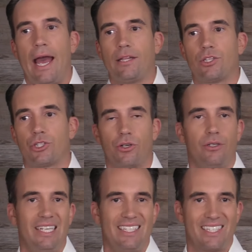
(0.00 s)
at
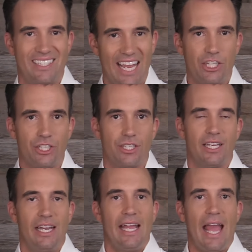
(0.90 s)
certain stages
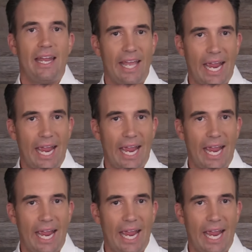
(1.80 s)
and